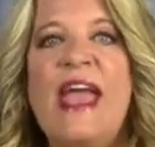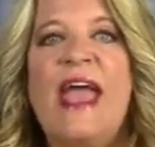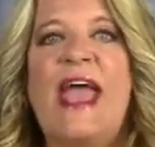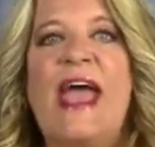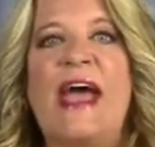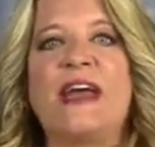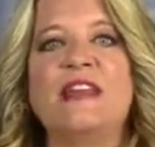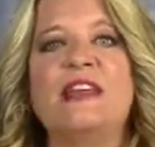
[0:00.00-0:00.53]

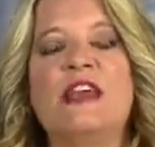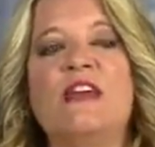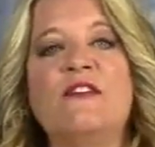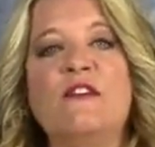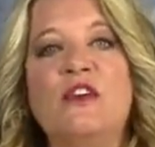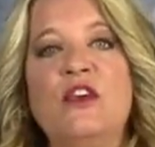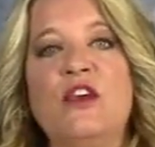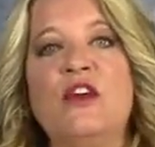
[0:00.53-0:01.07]
and give
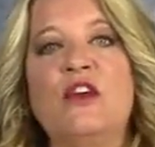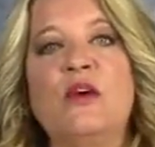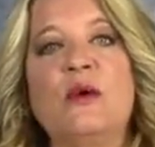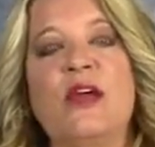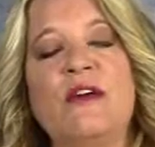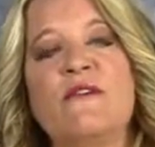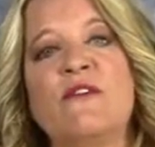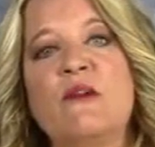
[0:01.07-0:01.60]
you
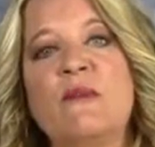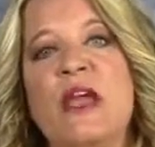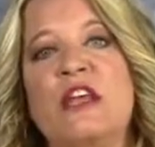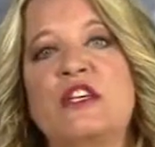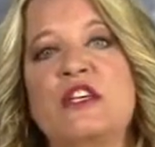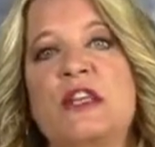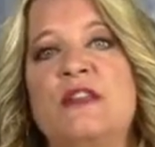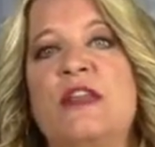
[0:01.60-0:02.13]

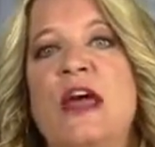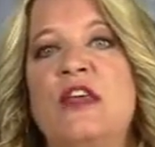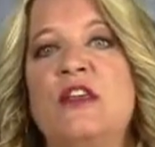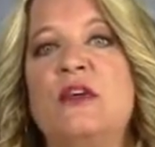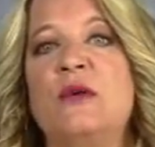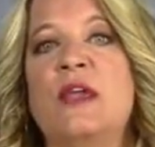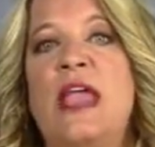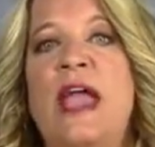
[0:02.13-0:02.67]
information that
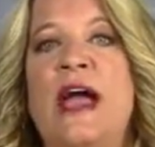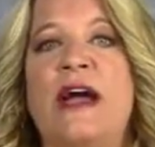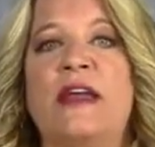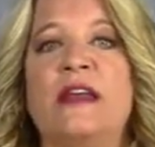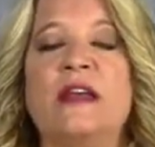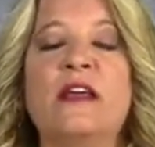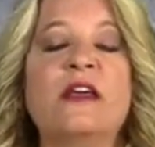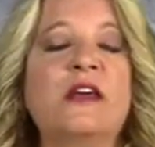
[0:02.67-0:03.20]
you
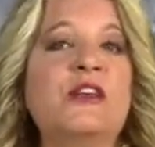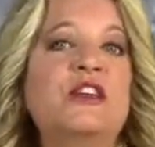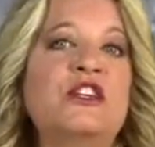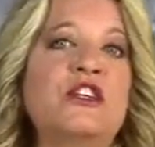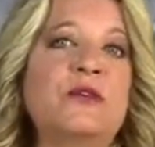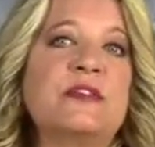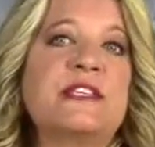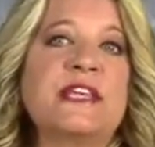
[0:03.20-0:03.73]
can
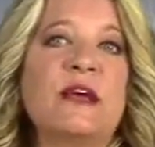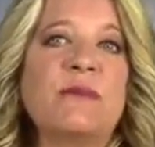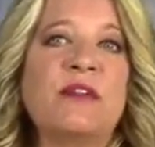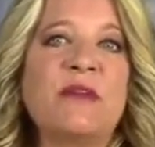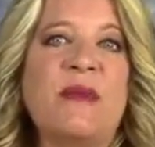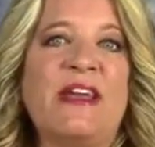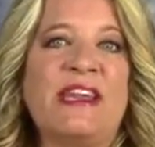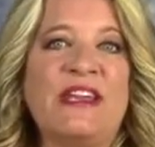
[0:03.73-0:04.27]
choose to
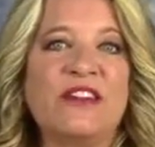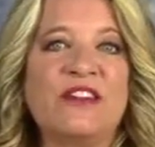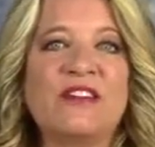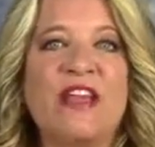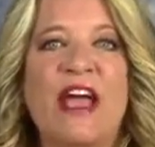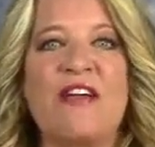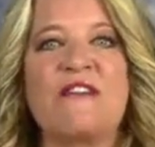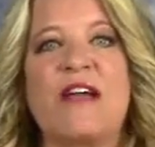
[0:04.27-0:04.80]
implement in your
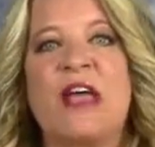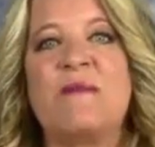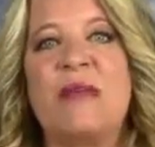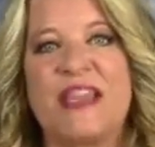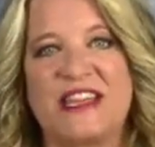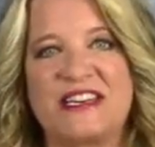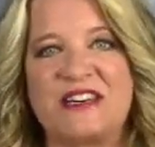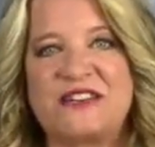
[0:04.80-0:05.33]
life and make
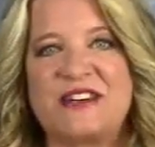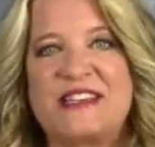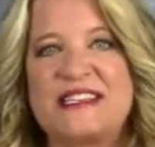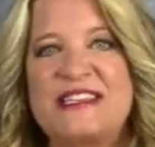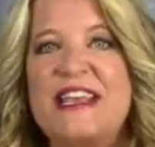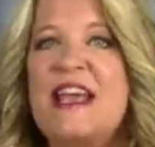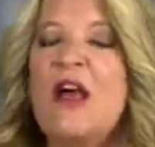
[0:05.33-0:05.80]
a difference.